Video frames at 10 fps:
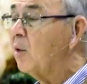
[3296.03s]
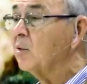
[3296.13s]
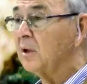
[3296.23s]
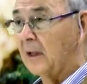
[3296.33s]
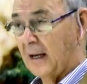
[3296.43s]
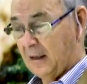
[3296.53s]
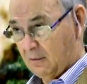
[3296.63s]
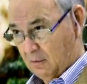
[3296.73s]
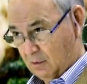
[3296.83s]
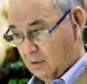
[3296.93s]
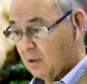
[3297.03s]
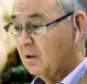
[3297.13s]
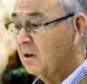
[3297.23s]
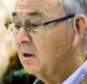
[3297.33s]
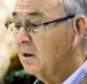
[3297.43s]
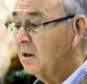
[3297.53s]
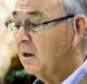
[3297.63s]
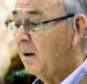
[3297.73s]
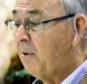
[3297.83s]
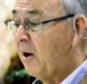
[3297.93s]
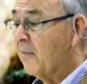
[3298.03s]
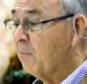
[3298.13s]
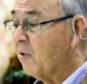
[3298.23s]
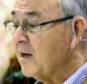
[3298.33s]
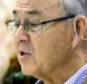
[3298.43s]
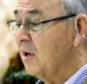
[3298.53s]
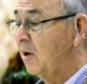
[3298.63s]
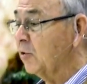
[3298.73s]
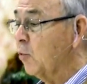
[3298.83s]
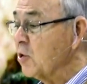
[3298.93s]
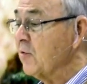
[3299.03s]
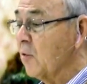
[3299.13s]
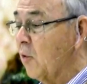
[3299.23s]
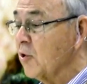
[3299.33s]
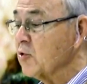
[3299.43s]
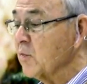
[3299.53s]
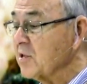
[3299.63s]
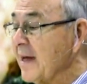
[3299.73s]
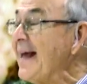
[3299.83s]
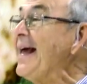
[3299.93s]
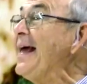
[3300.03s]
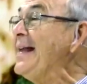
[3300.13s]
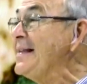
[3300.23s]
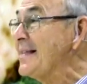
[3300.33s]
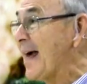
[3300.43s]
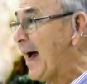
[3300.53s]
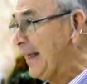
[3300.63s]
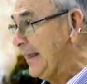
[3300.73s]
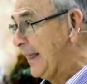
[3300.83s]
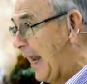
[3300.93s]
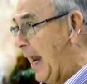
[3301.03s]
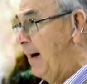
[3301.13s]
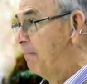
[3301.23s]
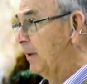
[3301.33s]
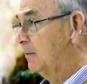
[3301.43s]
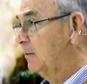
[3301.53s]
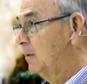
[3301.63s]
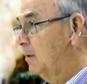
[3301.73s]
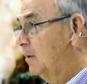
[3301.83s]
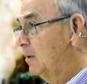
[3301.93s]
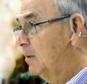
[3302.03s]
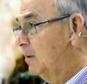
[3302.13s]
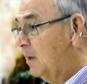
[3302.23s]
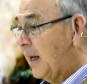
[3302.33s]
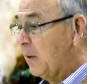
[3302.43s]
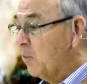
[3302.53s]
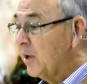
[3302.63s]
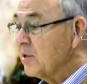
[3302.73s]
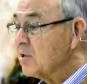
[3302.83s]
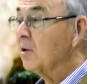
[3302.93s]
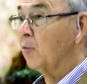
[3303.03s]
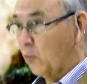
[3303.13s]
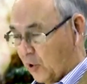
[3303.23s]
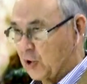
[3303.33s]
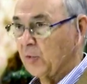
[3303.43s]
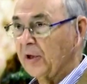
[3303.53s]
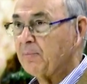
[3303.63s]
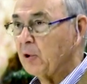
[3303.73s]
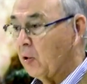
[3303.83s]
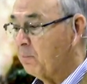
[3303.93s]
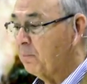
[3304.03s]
only upon the brazen altar, which of course was inside the camp and was ritually pure.